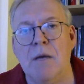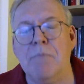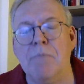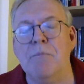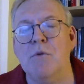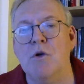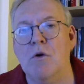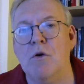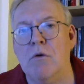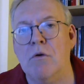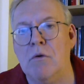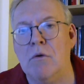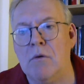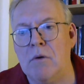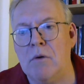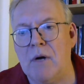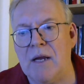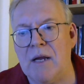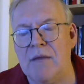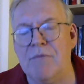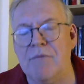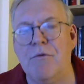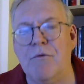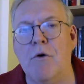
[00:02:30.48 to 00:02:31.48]
your
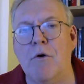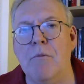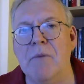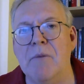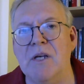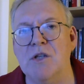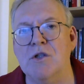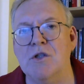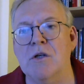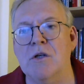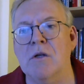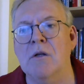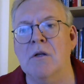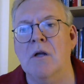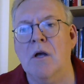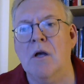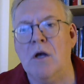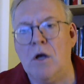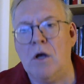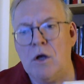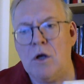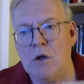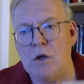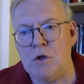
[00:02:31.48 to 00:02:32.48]
information.
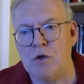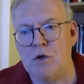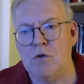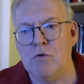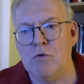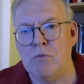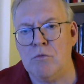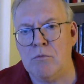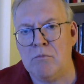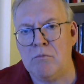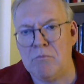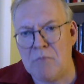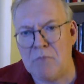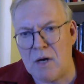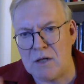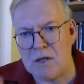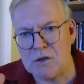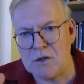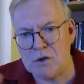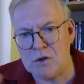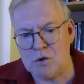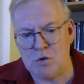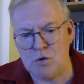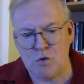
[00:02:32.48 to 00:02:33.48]
You
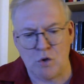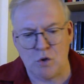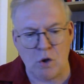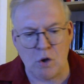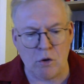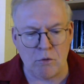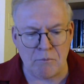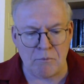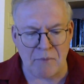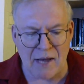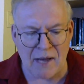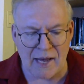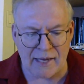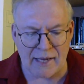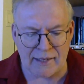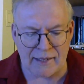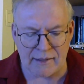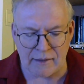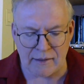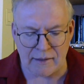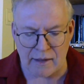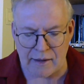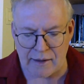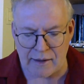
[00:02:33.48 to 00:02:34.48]
must go
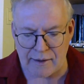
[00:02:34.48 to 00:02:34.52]
by